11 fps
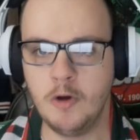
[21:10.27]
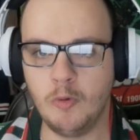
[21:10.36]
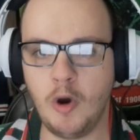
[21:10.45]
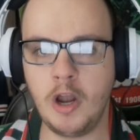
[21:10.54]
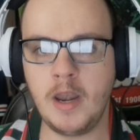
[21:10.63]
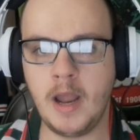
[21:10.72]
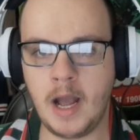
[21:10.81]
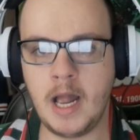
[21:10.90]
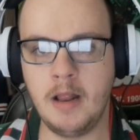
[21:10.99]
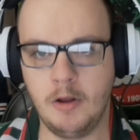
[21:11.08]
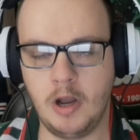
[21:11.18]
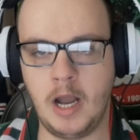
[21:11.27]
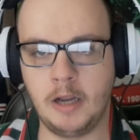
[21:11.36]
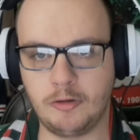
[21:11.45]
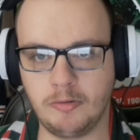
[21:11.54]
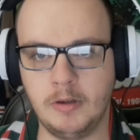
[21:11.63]
What
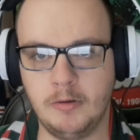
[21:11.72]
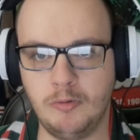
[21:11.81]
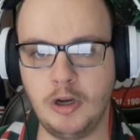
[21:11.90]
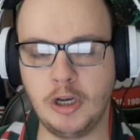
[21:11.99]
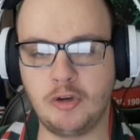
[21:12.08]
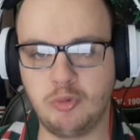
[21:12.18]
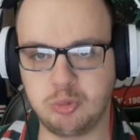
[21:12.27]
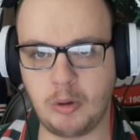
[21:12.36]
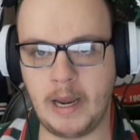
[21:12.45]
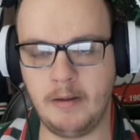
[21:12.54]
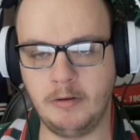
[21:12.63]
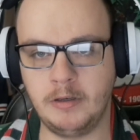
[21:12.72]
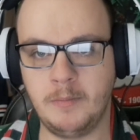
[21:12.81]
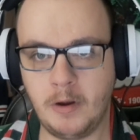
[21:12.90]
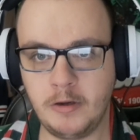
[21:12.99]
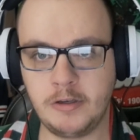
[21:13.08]
a great, an
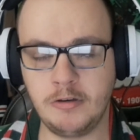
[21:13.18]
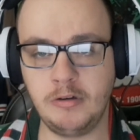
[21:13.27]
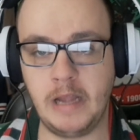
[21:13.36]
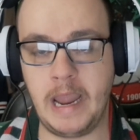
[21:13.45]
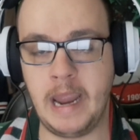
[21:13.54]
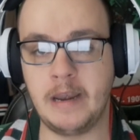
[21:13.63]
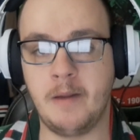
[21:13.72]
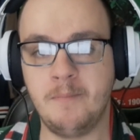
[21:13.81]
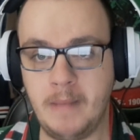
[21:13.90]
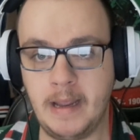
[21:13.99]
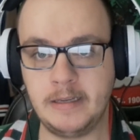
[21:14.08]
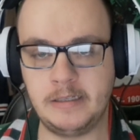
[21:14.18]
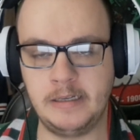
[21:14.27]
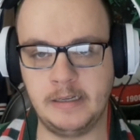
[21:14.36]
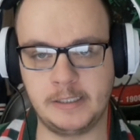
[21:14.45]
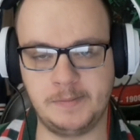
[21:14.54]
emotional and
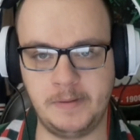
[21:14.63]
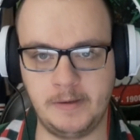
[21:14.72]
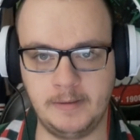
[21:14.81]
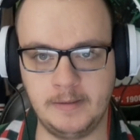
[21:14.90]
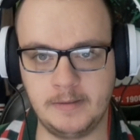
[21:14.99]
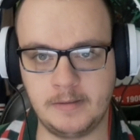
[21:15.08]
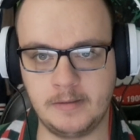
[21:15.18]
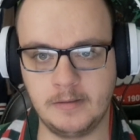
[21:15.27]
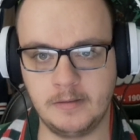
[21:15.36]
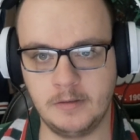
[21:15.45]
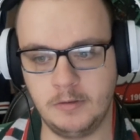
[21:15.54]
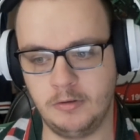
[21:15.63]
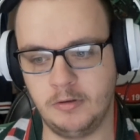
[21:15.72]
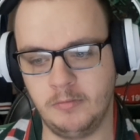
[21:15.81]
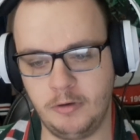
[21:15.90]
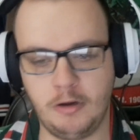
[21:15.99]
amazing experience.
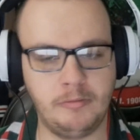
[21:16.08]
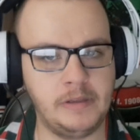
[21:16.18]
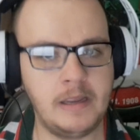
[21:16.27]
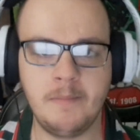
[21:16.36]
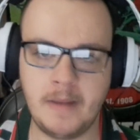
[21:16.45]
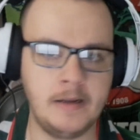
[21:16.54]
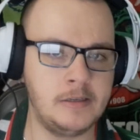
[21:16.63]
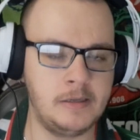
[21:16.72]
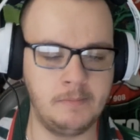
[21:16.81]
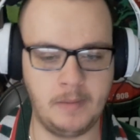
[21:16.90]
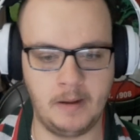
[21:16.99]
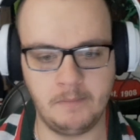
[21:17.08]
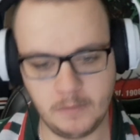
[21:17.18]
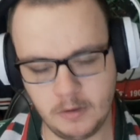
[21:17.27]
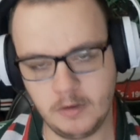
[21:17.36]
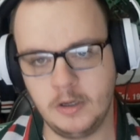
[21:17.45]
Well, not really amazing, but
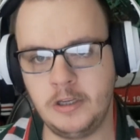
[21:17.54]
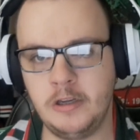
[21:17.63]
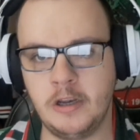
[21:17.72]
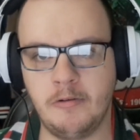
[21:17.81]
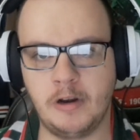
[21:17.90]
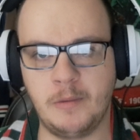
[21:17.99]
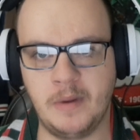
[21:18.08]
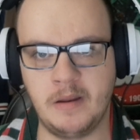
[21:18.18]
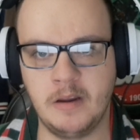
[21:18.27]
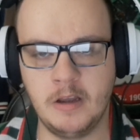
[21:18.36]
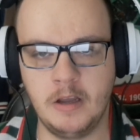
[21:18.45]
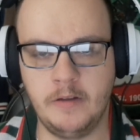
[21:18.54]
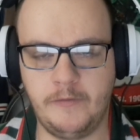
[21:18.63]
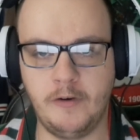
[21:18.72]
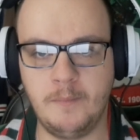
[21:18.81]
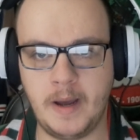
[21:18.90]
you know what I mean.
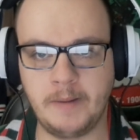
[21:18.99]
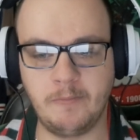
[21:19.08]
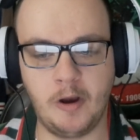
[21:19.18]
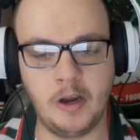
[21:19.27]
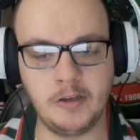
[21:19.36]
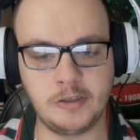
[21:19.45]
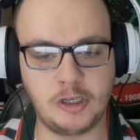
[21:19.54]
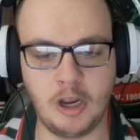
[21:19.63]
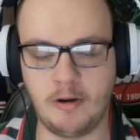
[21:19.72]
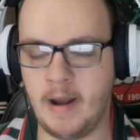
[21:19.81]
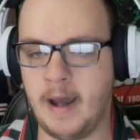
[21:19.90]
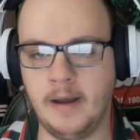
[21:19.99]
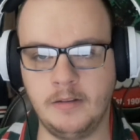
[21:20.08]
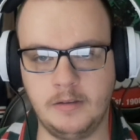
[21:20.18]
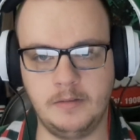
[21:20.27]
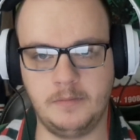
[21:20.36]
For Munro to go
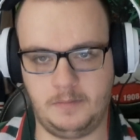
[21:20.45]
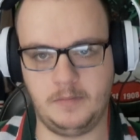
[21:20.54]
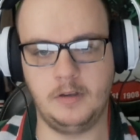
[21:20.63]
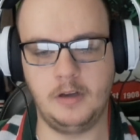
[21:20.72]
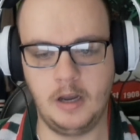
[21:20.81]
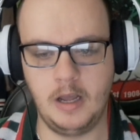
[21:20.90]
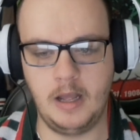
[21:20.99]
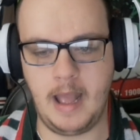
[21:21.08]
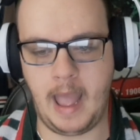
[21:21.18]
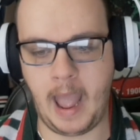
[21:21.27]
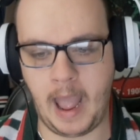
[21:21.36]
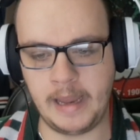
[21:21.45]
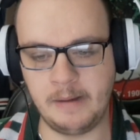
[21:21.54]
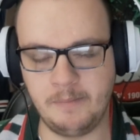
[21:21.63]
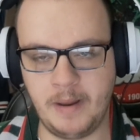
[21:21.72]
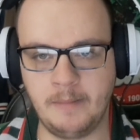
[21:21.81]
out
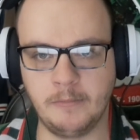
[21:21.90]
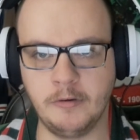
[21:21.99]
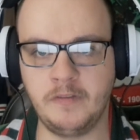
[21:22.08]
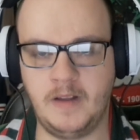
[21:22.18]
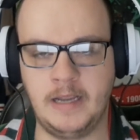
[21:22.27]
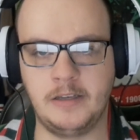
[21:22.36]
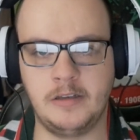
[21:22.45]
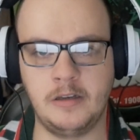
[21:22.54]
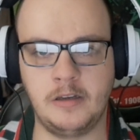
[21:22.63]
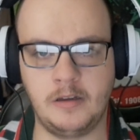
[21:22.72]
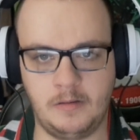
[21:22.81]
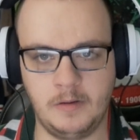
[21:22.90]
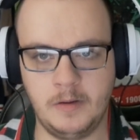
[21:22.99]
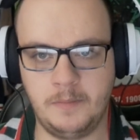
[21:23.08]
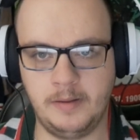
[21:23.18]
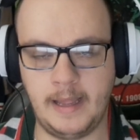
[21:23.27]
in Penrith and to
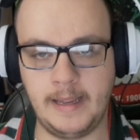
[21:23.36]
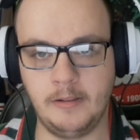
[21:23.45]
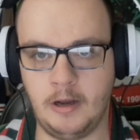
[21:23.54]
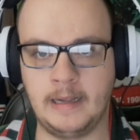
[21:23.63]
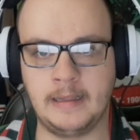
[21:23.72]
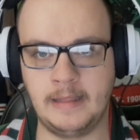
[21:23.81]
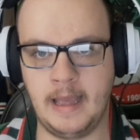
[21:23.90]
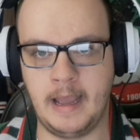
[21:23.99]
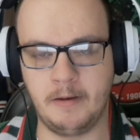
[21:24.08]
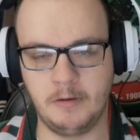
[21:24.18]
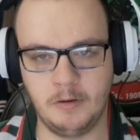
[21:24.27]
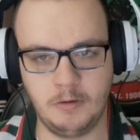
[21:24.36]
play like that.